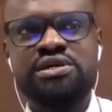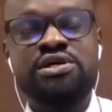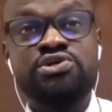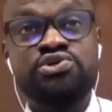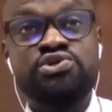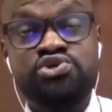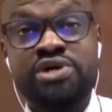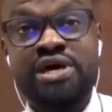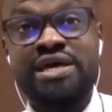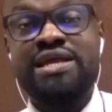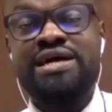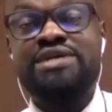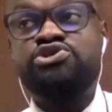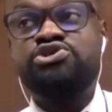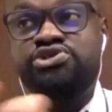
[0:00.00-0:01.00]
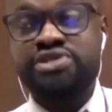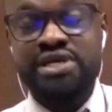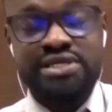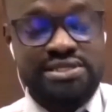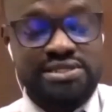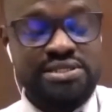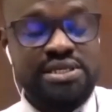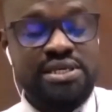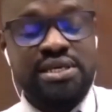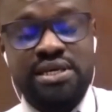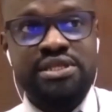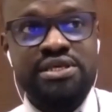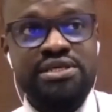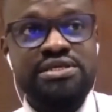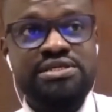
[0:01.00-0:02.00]
to try and address
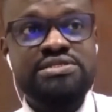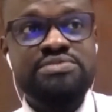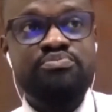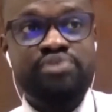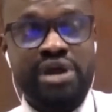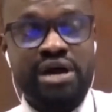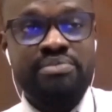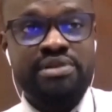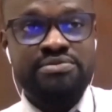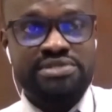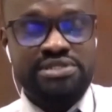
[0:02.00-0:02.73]
these problems,